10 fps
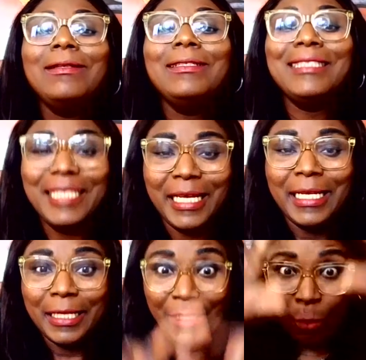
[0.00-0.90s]

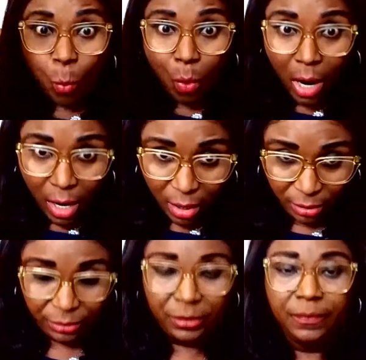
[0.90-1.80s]
the
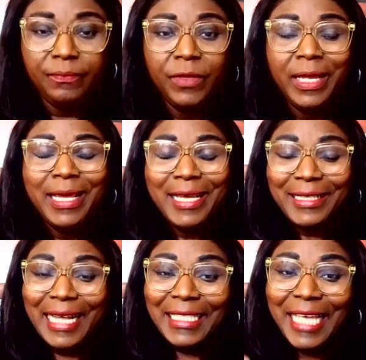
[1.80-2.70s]
word,
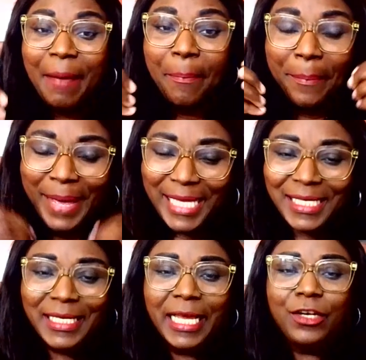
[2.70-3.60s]
that a
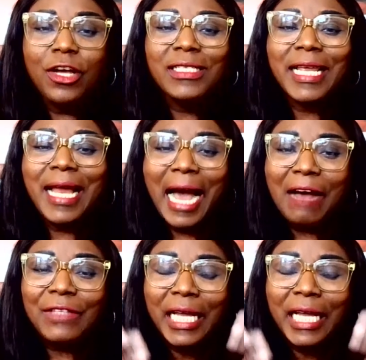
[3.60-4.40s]
person doesn't have the